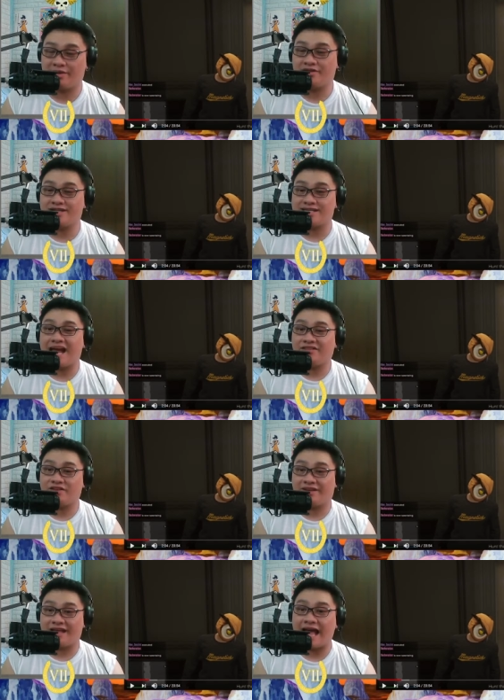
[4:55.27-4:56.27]
you just had
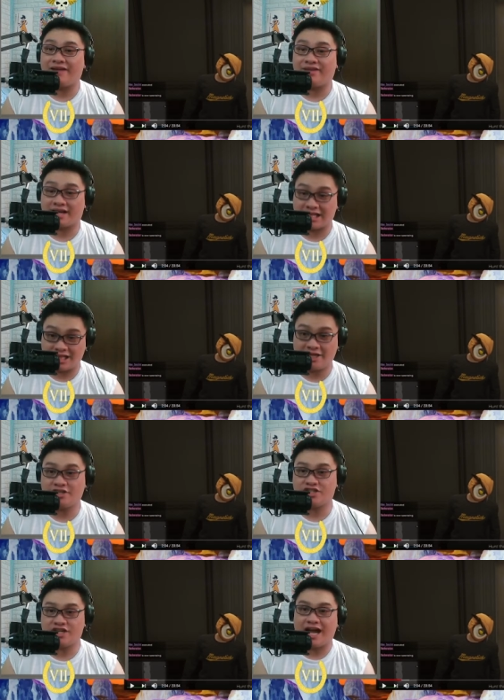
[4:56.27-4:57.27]
to have a clear
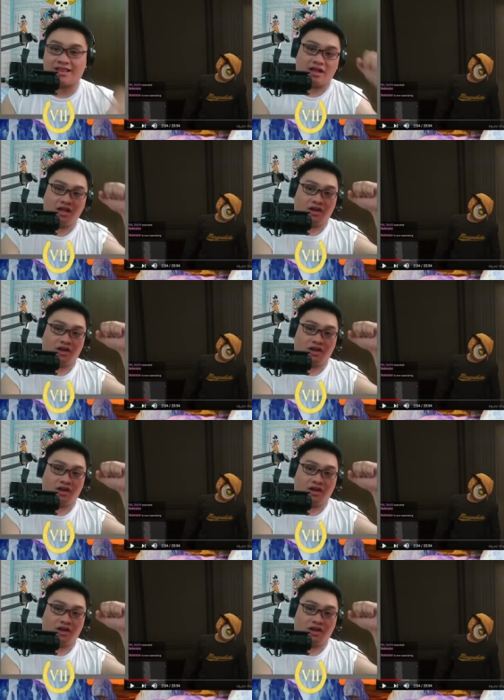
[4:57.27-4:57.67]
shot